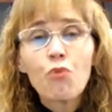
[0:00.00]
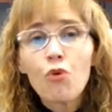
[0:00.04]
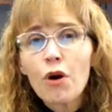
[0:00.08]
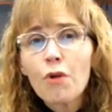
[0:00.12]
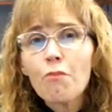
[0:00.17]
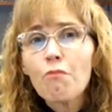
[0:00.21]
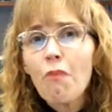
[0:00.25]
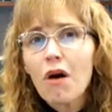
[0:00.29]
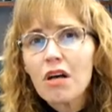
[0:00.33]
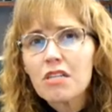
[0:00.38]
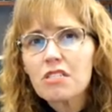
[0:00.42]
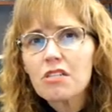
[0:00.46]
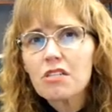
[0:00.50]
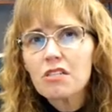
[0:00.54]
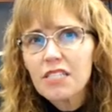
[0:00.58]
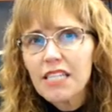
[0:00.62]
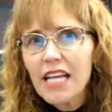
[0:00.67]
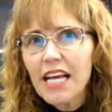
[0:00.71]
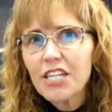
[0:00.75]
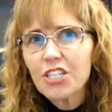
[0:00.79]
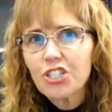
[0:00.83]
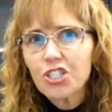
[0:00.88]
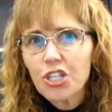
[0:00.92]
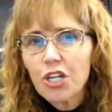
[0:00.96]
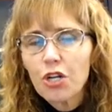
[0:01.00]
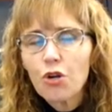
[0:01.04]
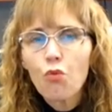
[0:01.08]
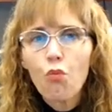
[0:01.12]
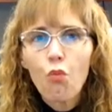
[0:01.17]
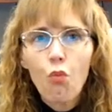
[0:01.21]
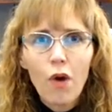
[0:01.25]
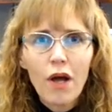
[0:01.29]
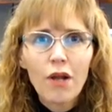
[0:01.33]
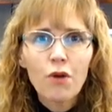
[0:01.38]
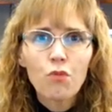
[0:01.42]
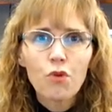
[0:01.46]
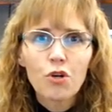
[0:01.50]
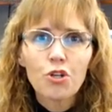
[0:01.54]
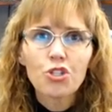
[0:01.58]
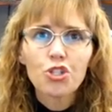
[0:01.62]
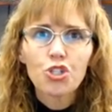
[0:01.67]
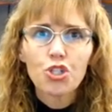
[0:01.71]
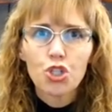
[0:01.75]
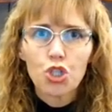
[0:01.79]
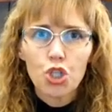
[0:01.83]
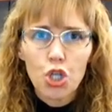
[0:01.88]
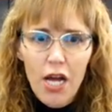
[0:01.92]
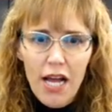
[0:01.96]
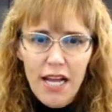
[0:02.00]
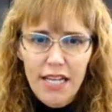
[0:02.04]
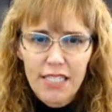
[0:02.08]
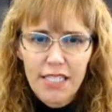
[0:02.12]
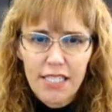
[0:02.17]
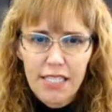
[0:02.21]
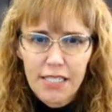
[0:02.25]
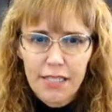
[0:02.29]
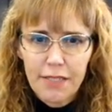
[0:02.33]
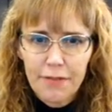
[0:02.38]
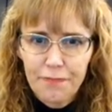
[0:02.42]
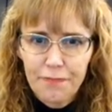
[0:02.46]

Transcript: muscle tension when we're stressed.